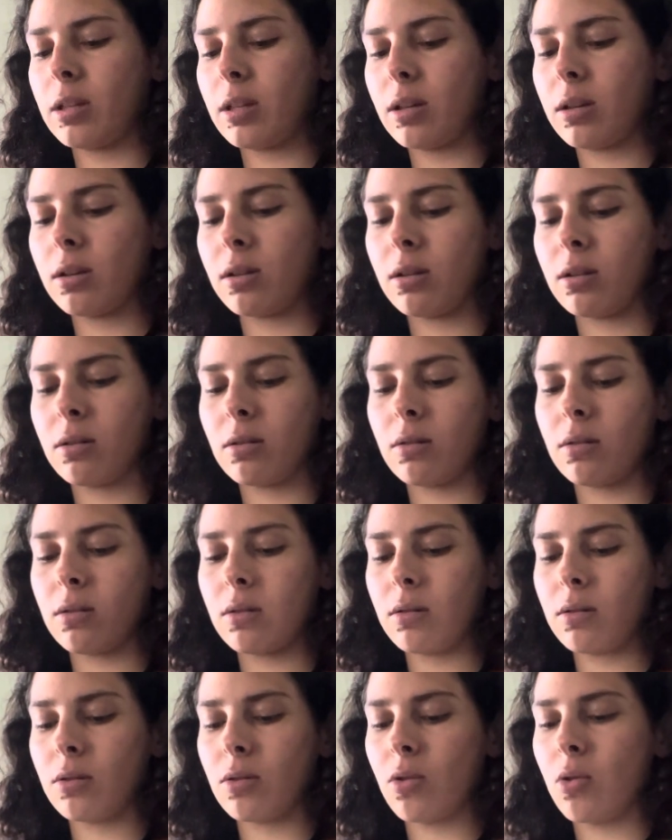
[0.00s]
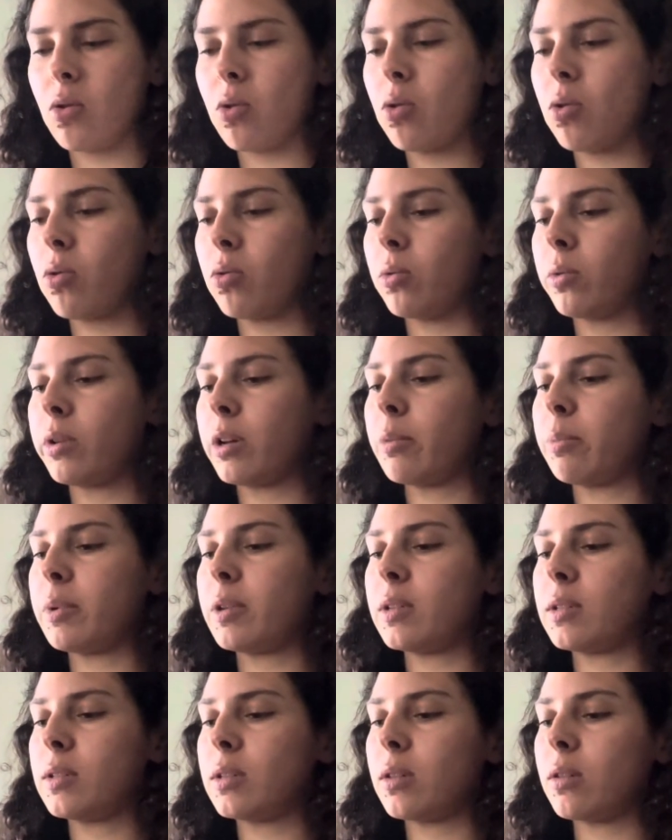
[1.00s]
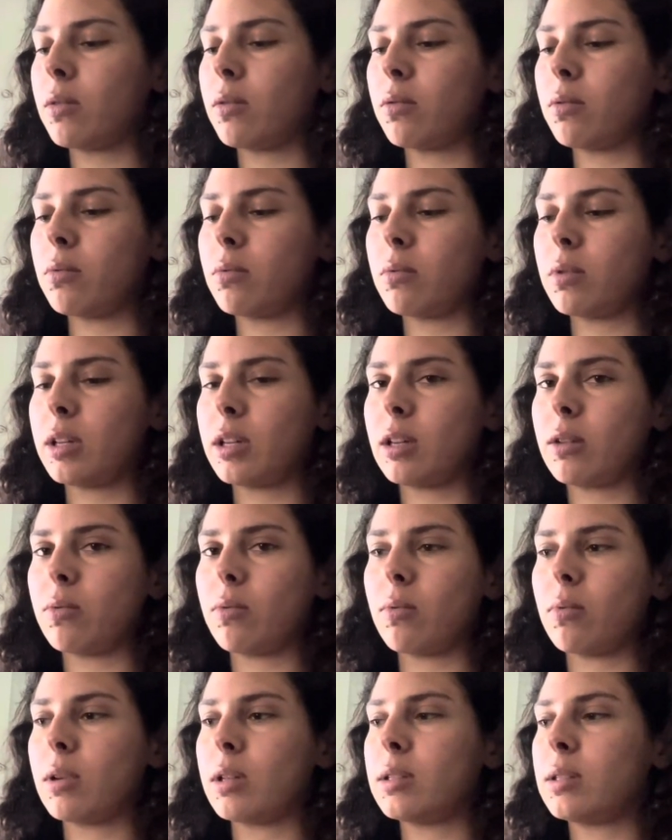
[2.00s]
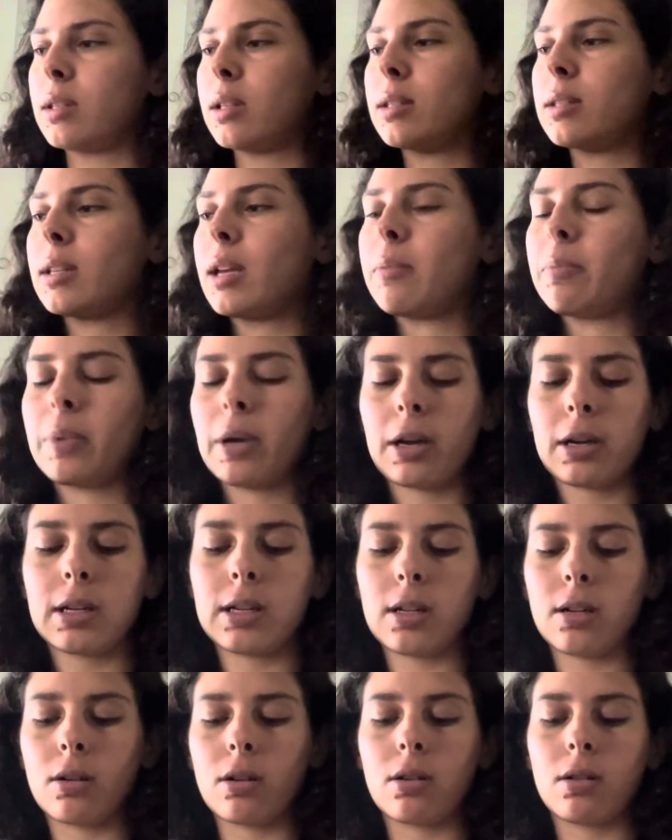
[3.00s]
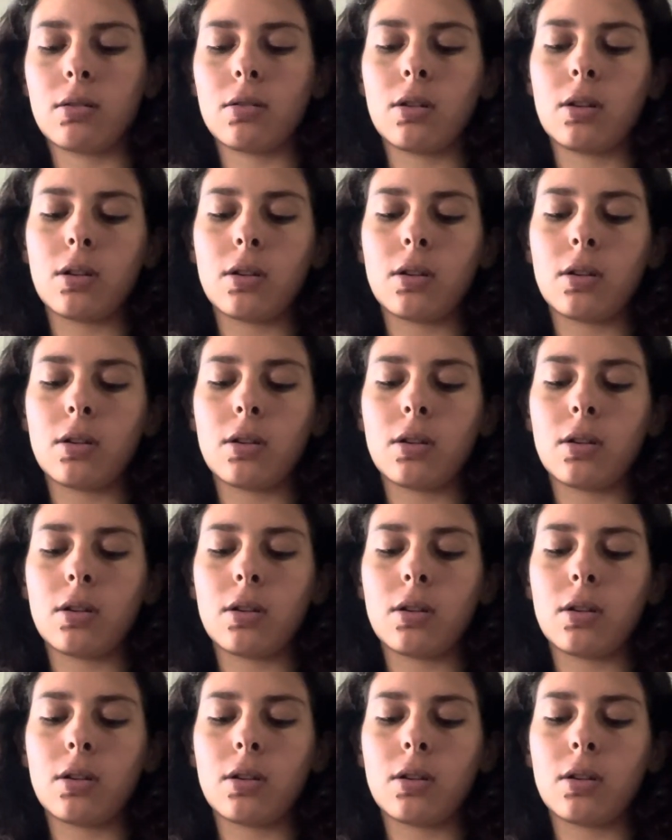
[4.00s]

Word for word: the, the holdup is though. Like what's the setback here?